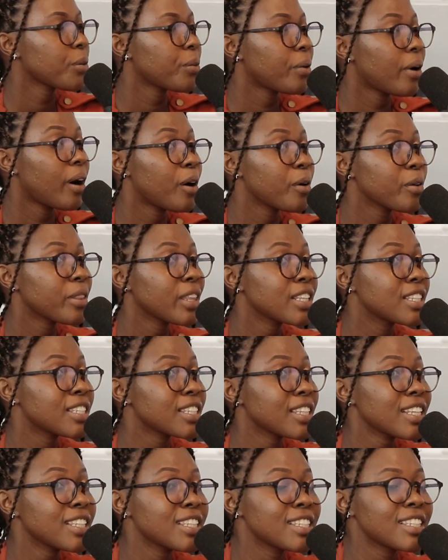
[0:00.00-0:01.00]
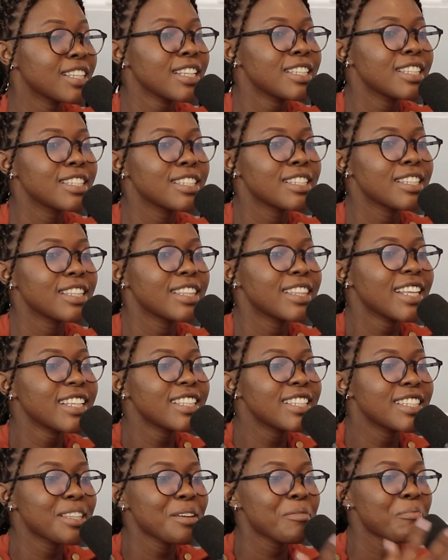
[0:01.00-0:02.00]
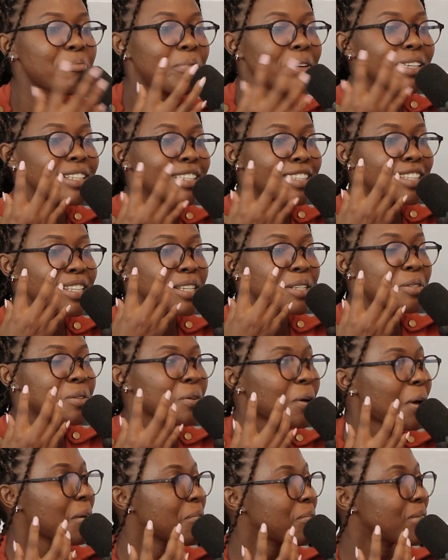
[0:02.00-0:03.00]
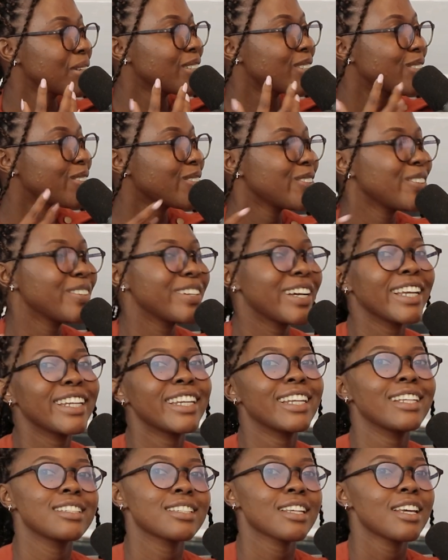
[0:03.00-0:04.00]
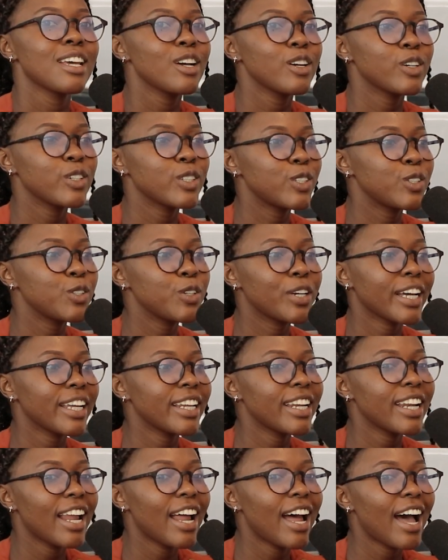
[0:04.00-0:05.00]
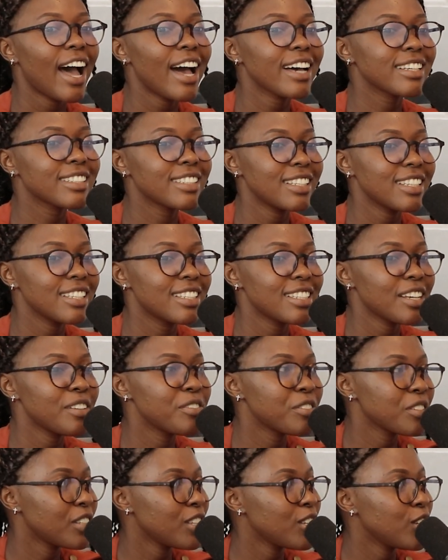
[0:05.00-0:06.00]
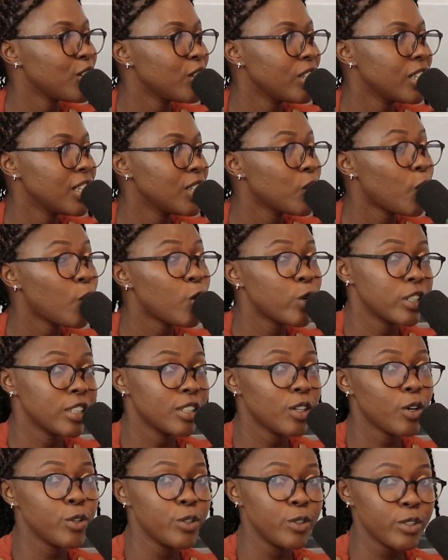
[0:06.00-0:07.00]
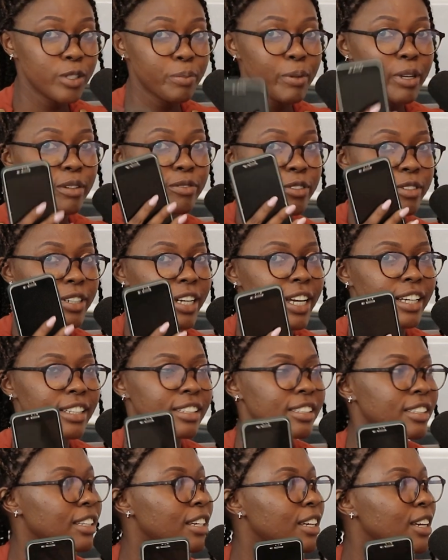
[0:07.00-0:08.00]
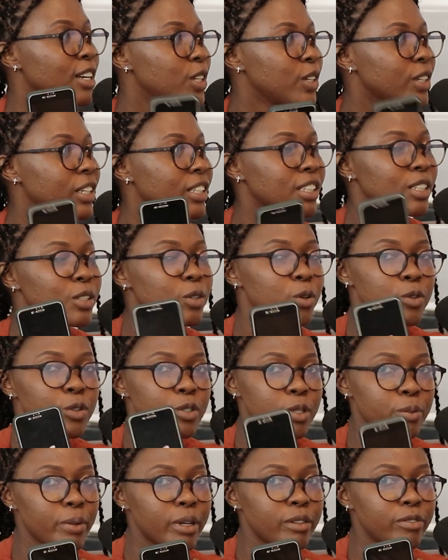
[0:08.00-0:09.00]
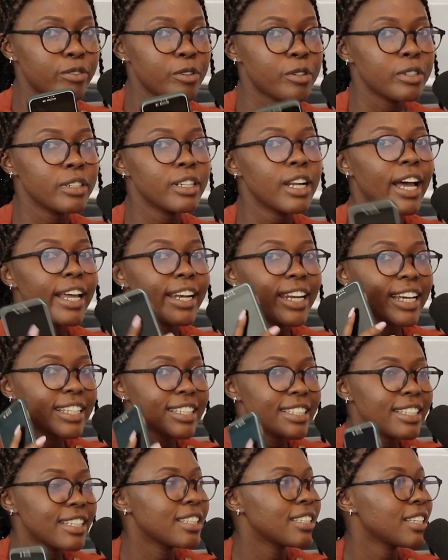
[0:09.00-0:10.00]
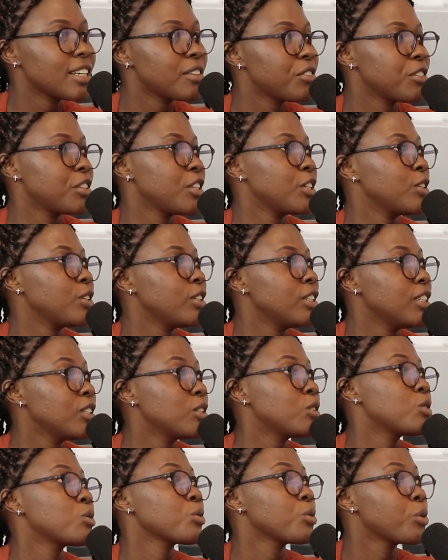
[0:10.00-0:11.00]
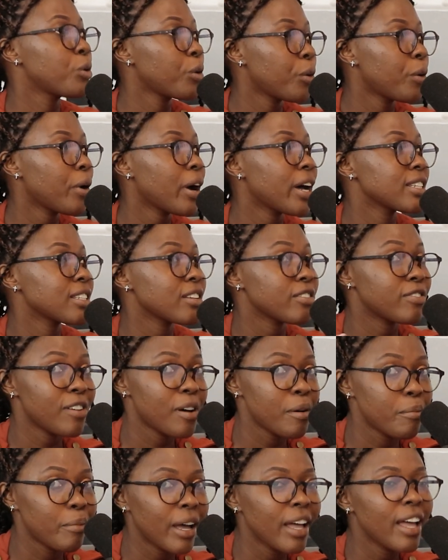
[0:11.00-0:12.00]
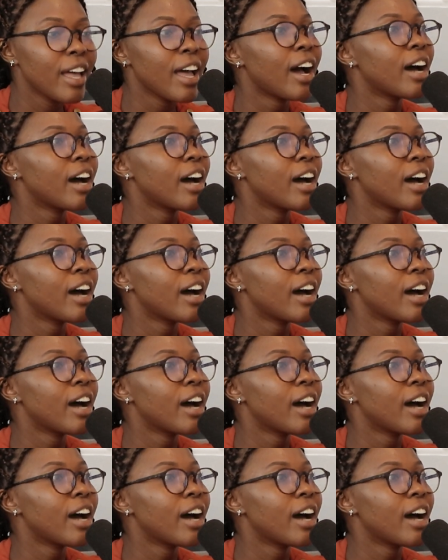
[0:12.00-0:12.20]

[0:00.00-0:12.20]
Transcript: Wow, that's the best thing to happen to the Ugandans, because you can access everything you need on your smartphone, guys. You can just go on your smartphone and access everything you need to grow as a farmer.